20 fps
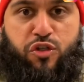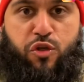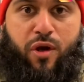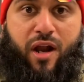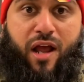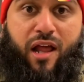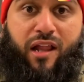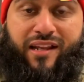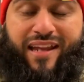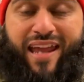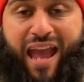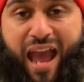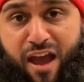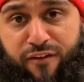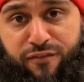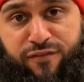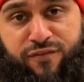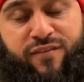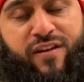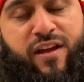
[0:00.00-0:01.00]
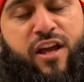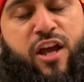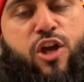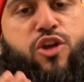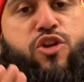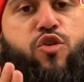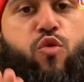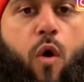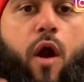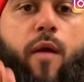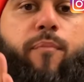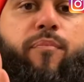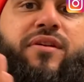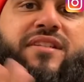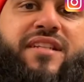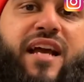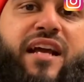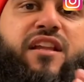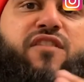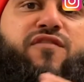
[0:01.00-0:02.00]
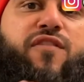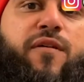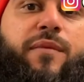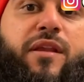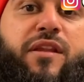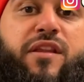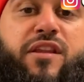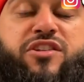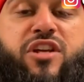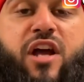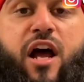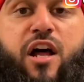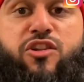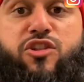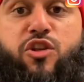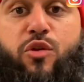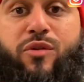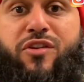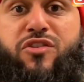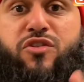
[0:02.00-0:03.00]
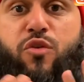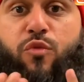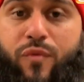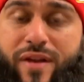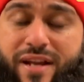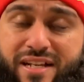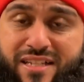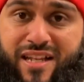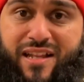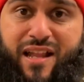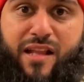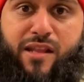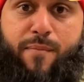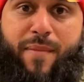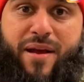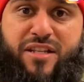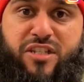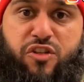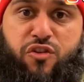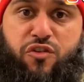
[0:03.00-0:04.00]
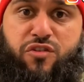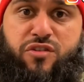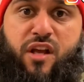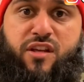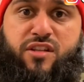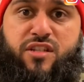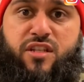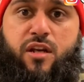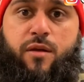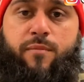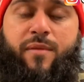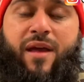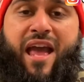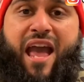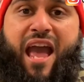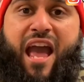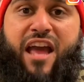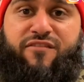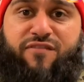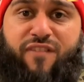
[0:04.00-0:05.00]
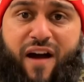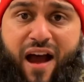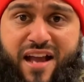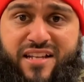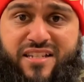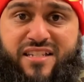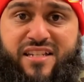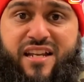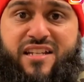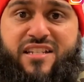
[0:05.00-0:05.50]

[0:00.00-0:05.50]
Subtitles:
Surah Al-Kahf, you are protected from the Dajjal. So there's a reason that the Messenger advised